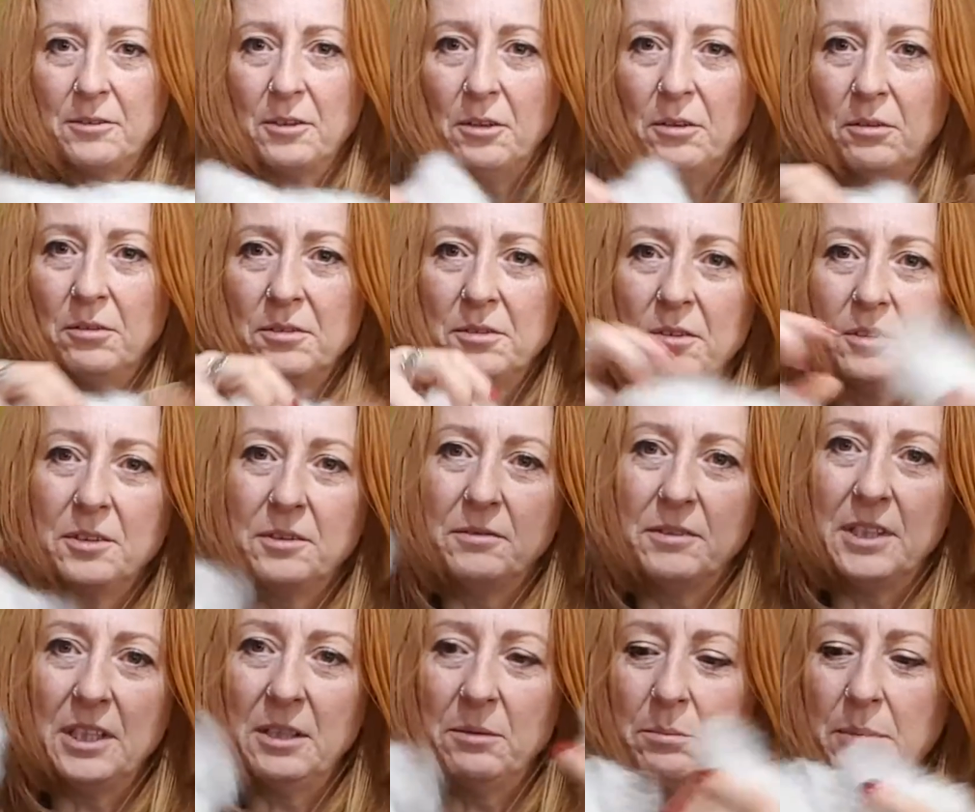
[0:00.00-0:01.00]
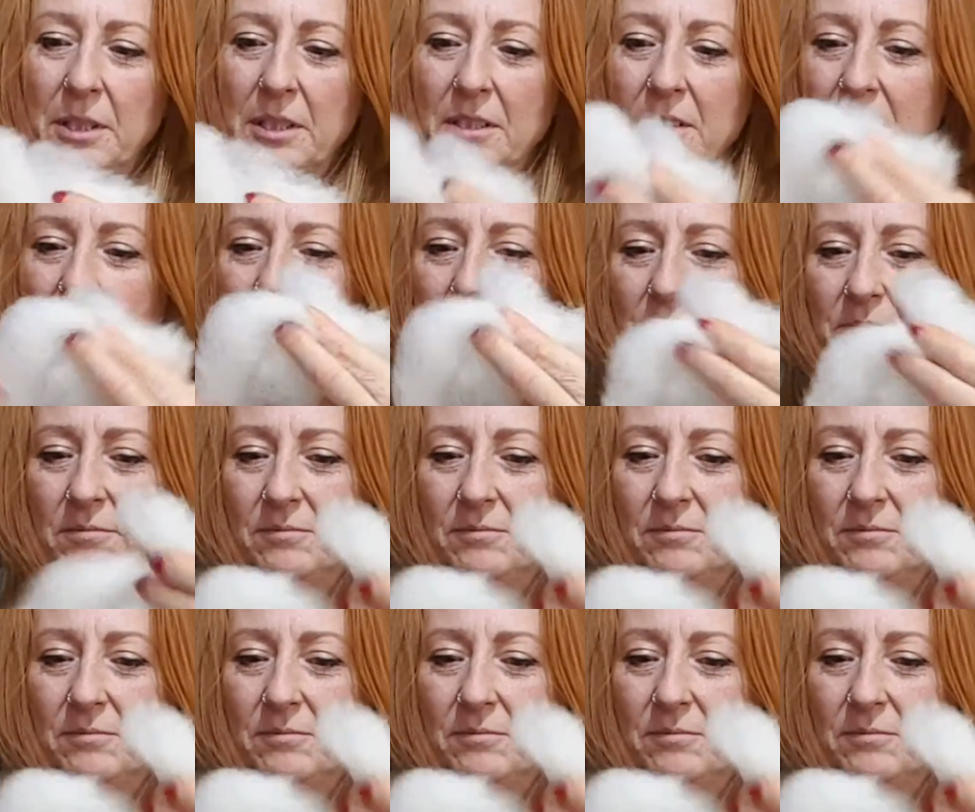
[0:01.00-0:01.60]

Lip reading: got all sorts of little bits.